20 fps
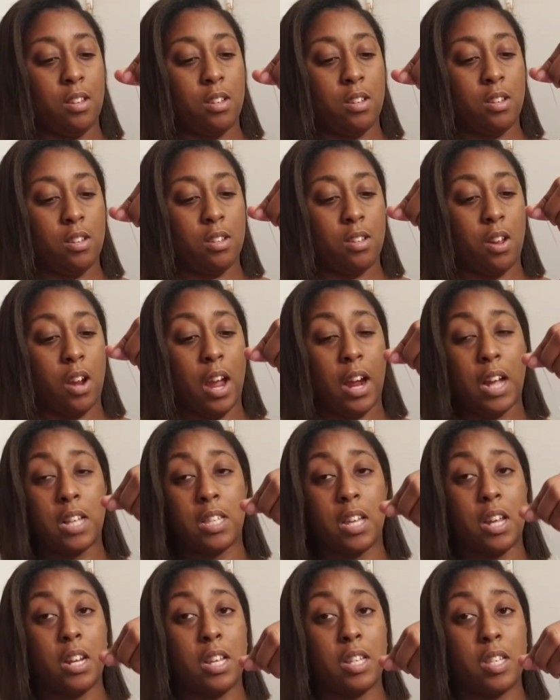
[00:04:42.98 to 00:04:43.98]
So like I
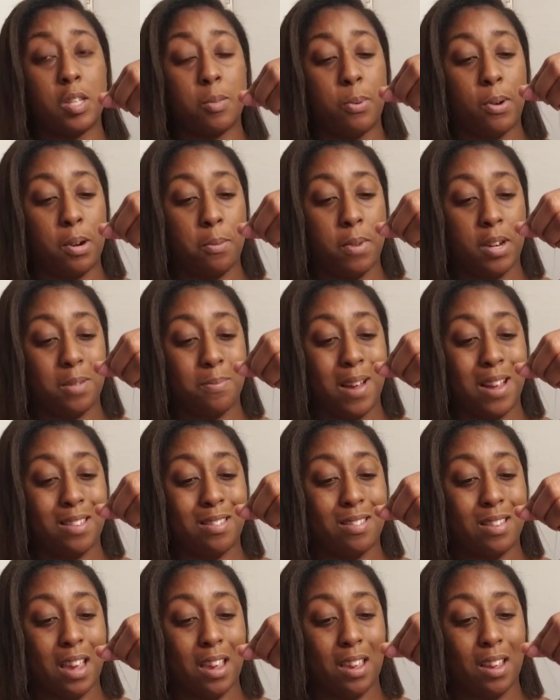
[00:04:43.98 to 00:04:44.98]
said, this is pretty much my
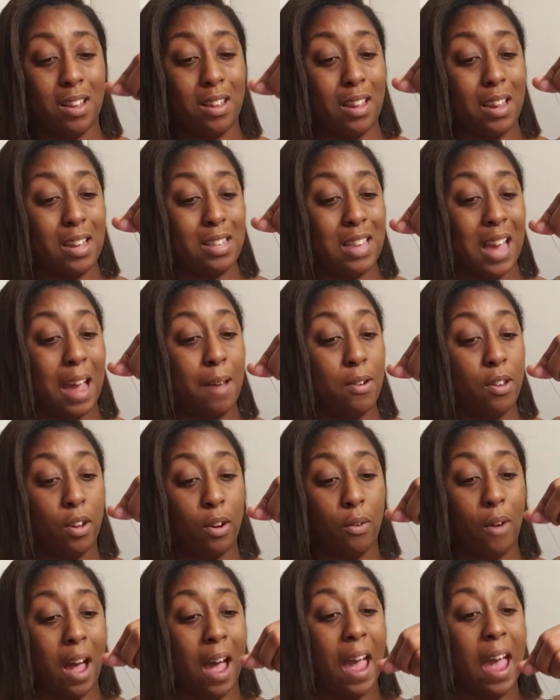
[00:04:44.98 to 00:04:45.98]
second cleanse, though
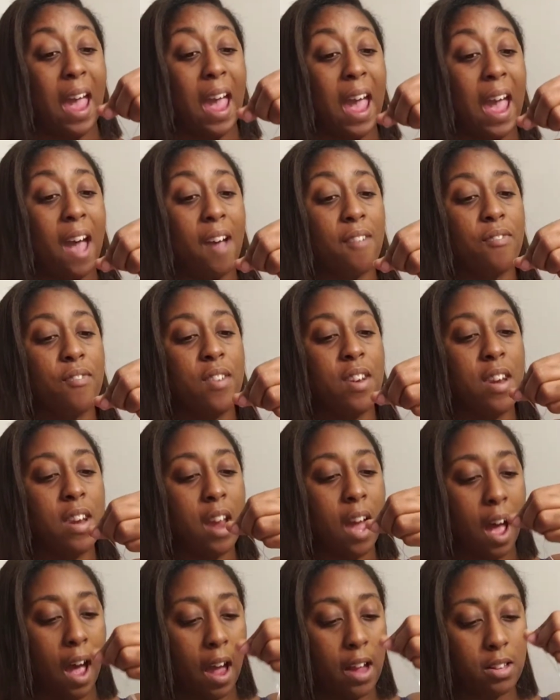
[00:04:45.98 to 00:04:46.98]
I have
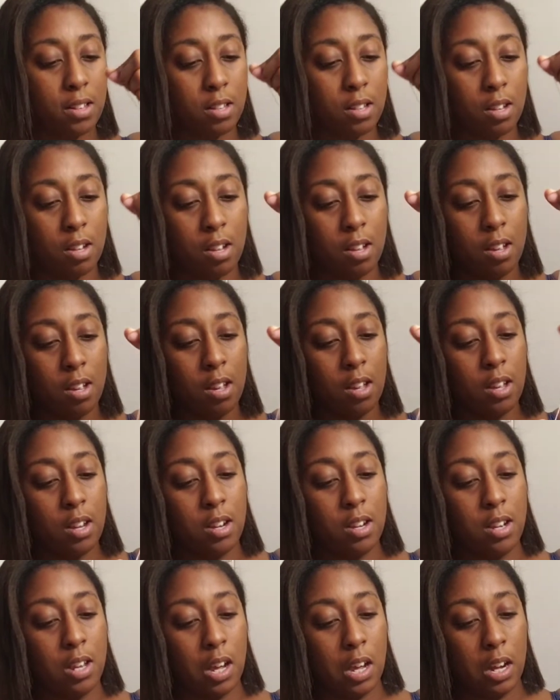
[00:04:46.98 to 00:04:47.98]
not
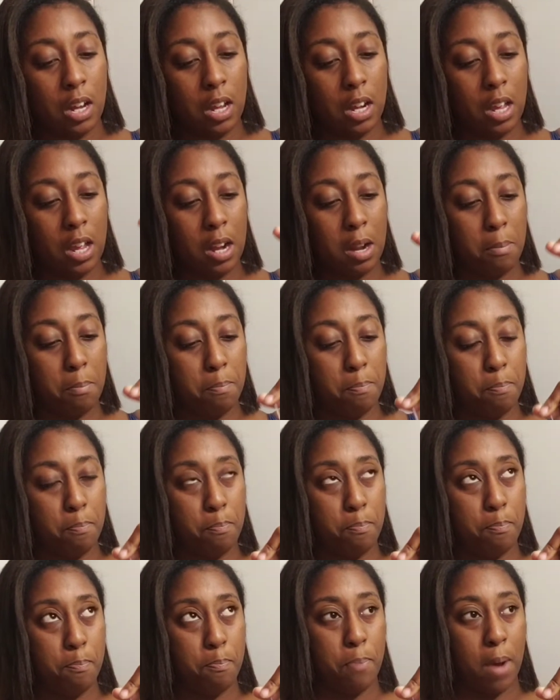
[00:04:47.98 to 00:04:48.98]
done it in
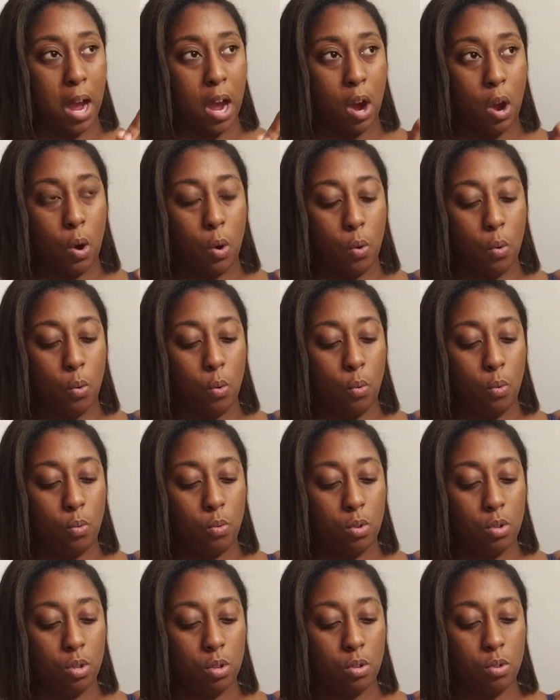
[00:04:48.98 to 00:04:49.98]
about
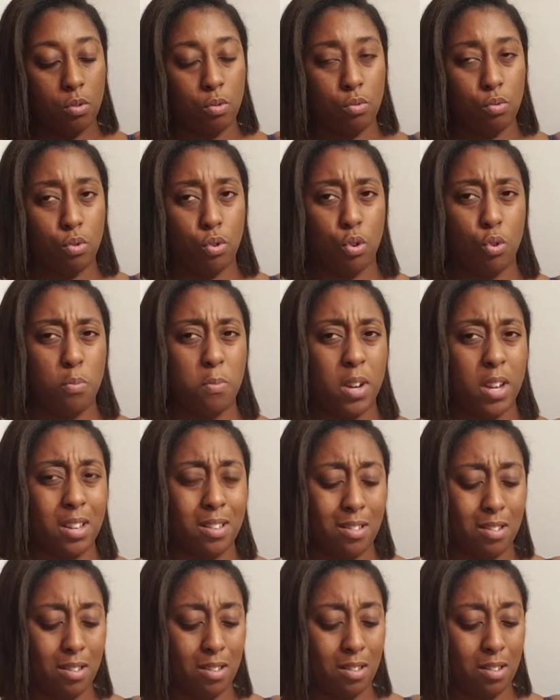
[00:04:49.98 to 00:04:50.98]
2
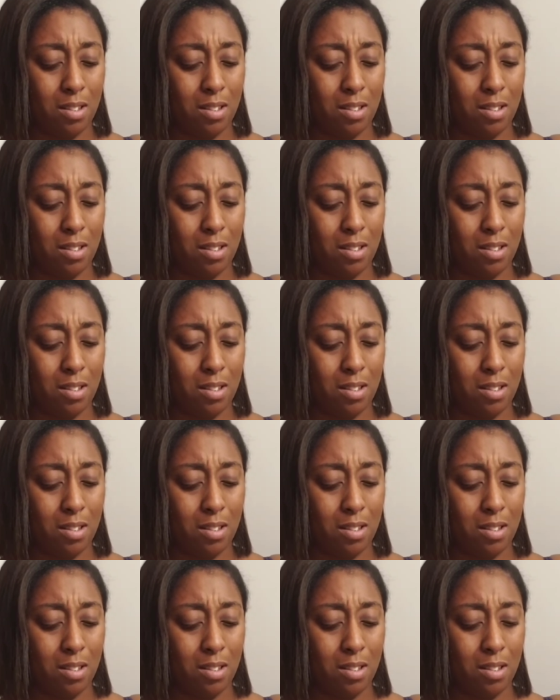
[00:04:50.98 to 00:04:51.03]
months.